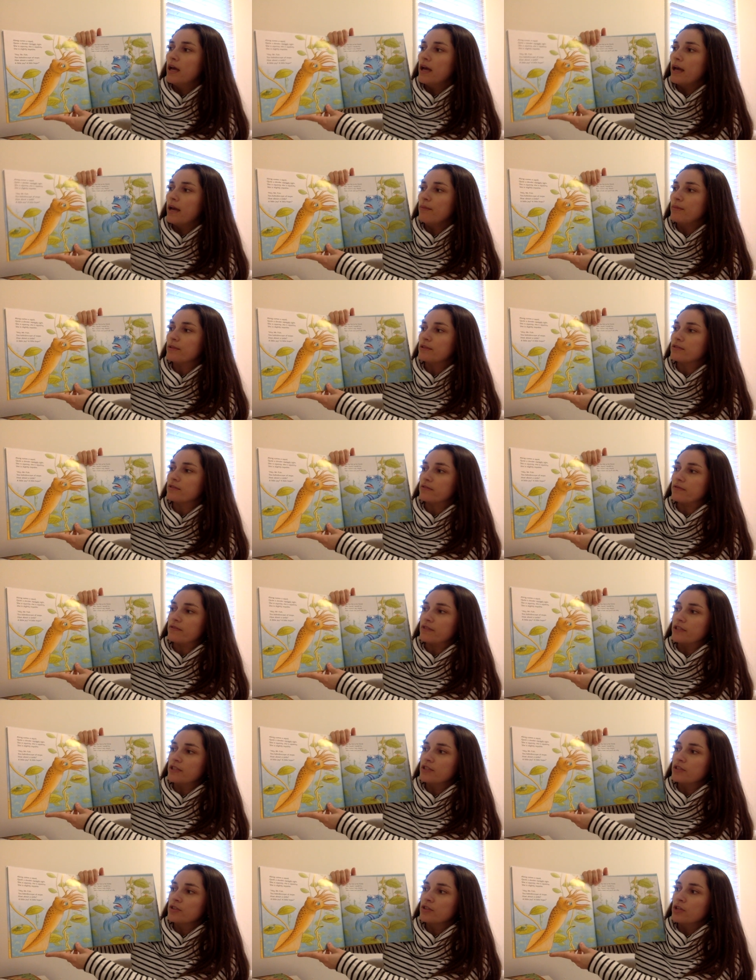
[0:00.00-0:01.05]
Hey, Mr.
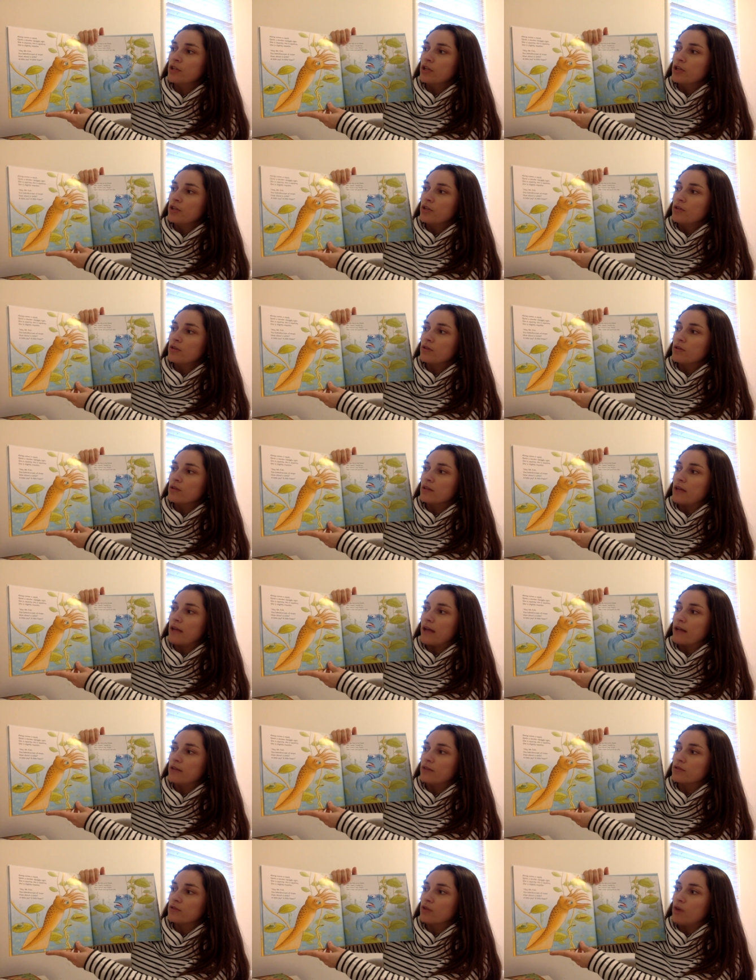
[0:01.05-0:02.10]
Fish, you
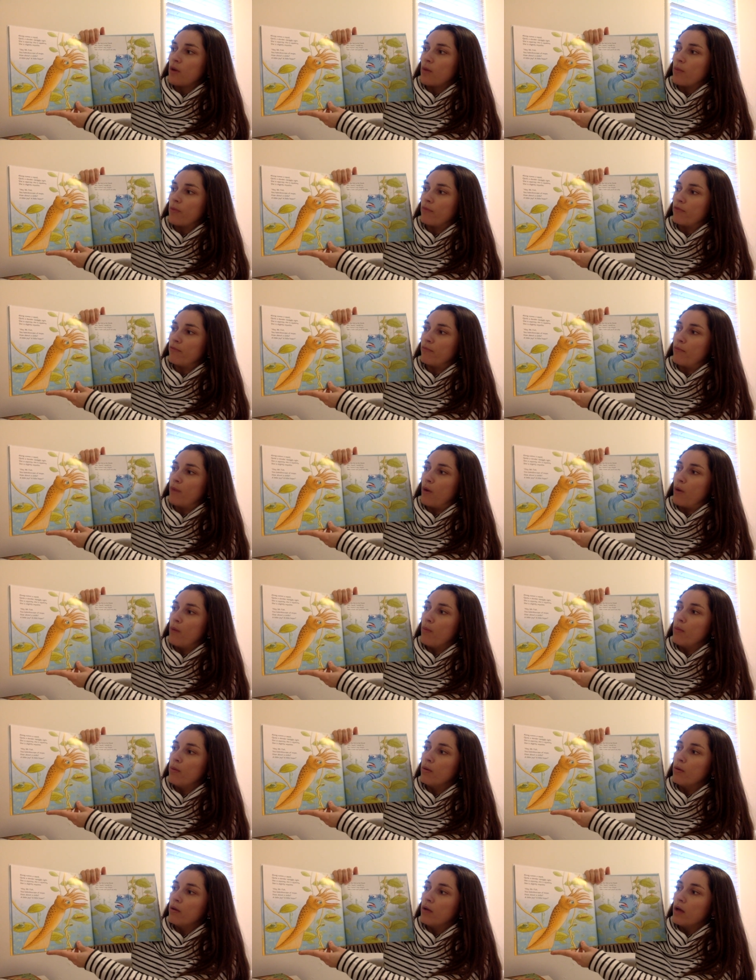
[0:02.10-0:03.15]
kaleidoscope of mope.
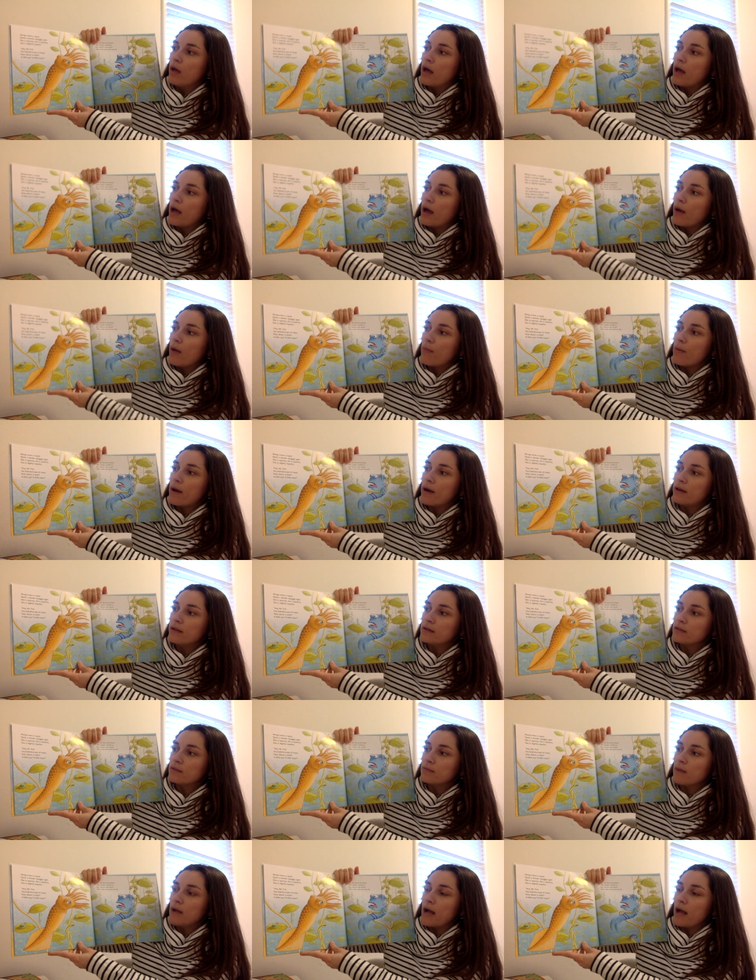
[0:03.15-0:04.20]
How about a
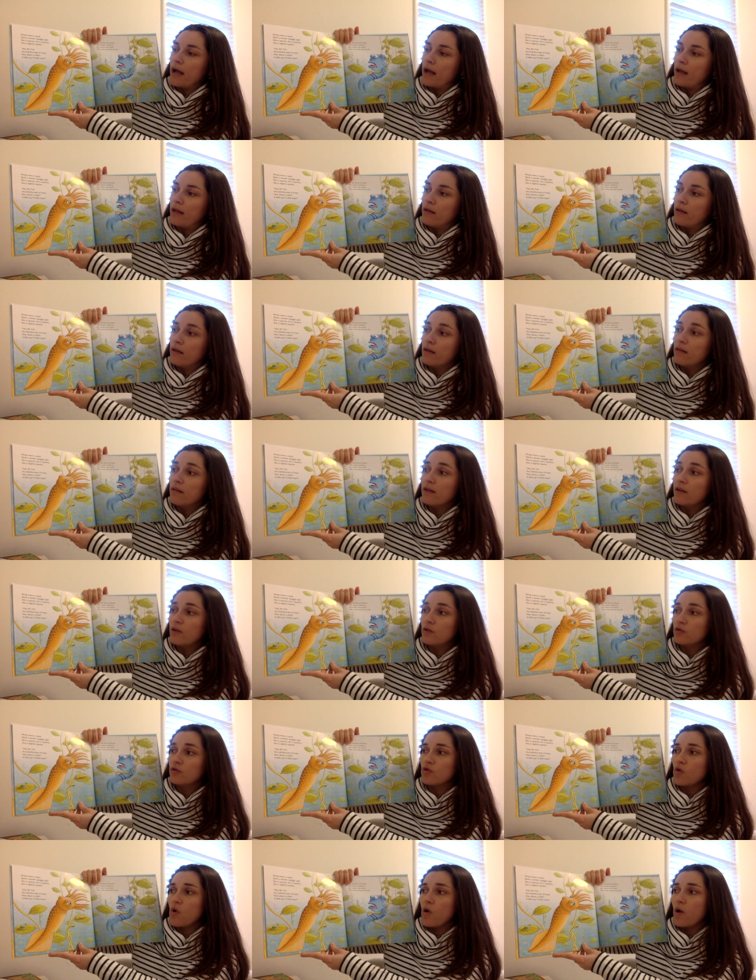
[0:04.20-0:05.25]
smile, a little
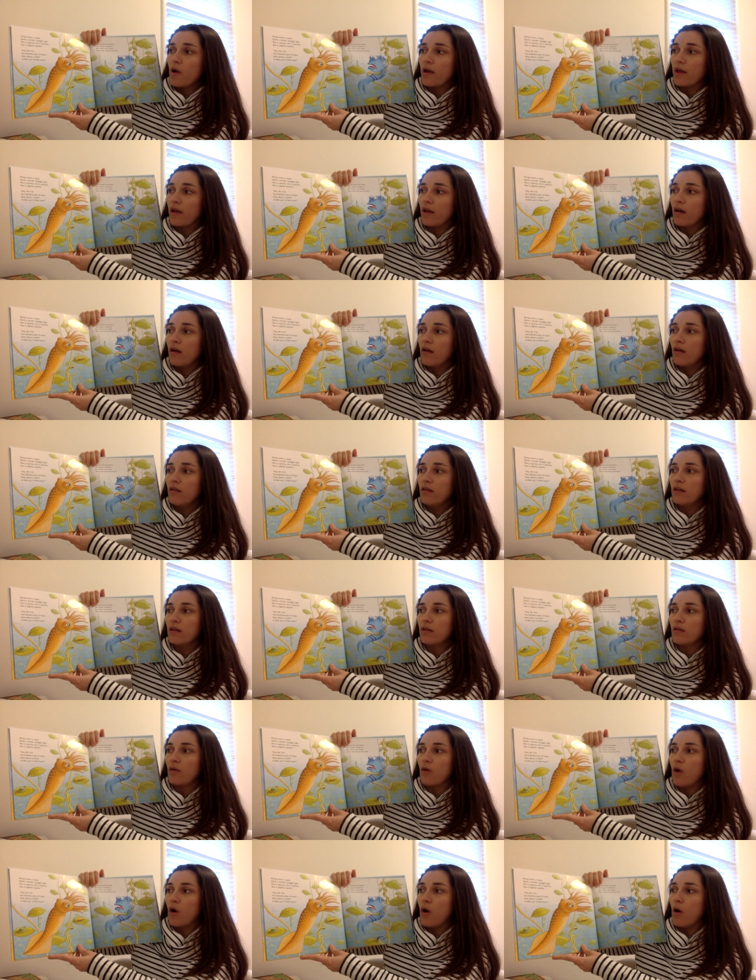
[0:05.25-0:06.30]
joy, a
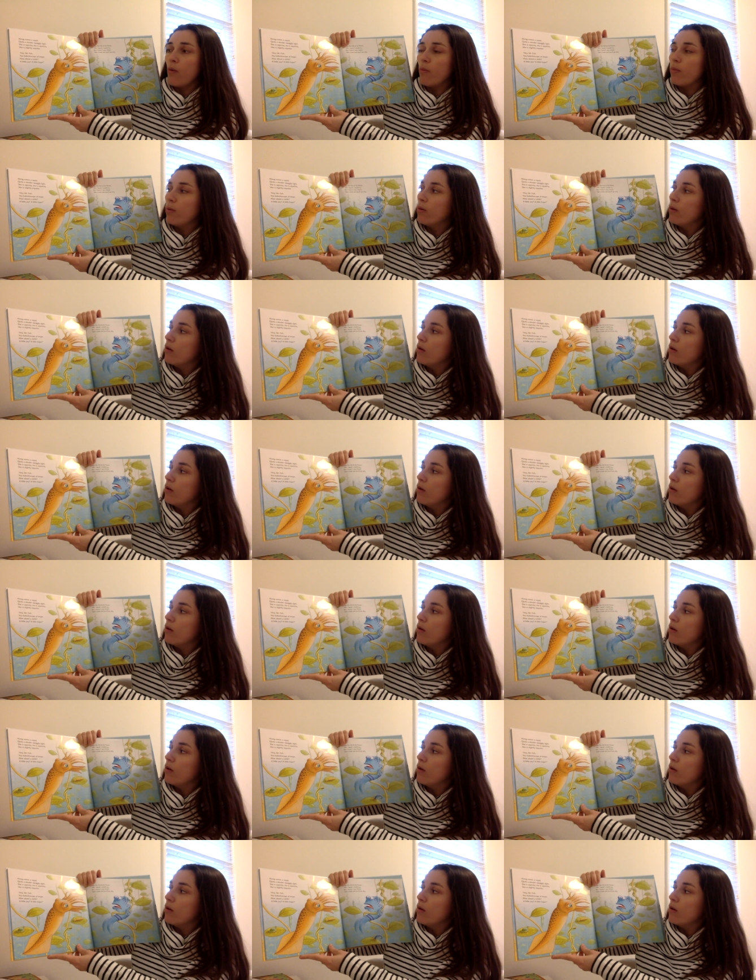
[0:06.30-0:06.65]
little hope?